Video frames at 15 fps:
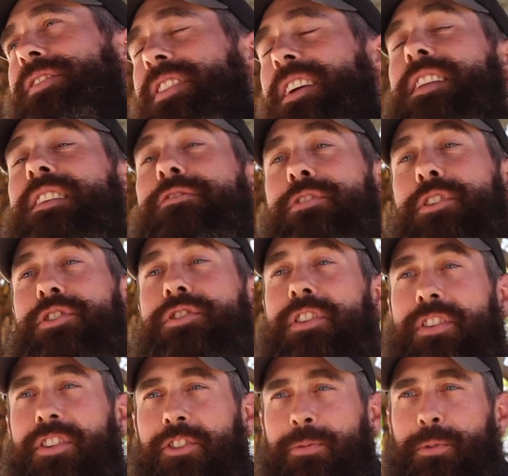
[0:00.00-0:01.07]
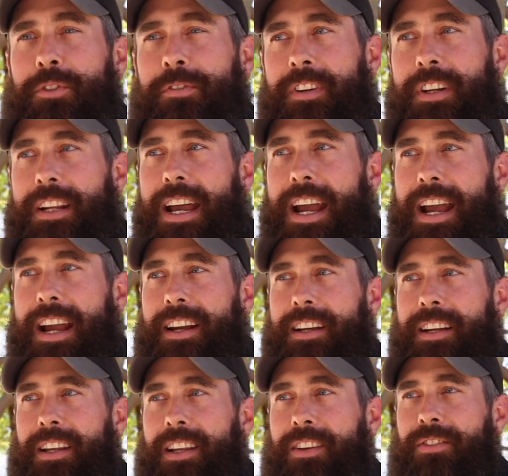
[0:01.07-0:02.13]
in the future of this movement
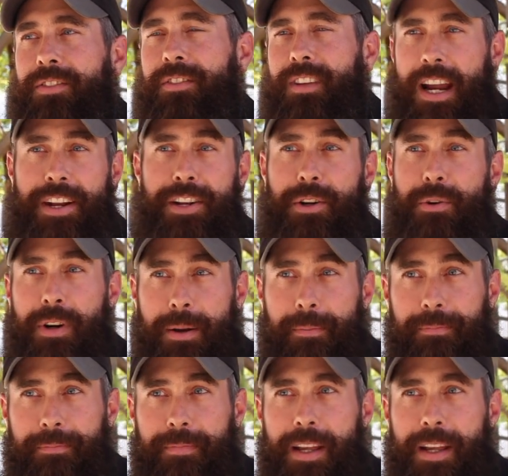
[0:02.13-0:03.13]
is kind of grim,